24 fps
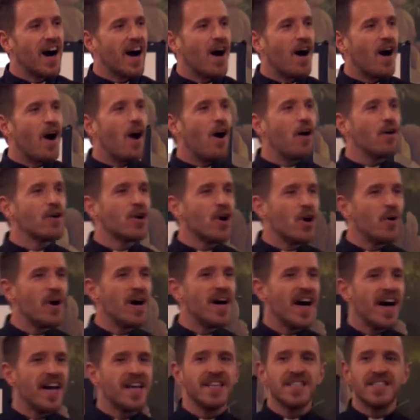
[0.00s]
I'll go
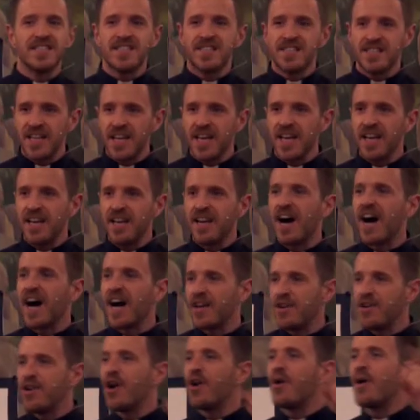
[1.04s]
ahead and sin. I
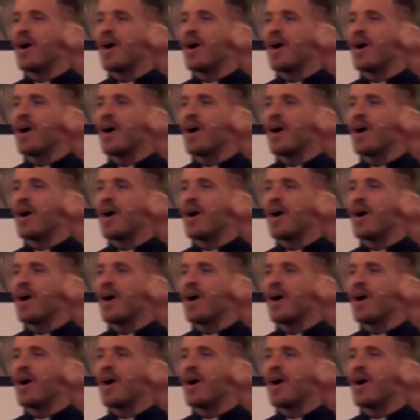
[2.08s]
know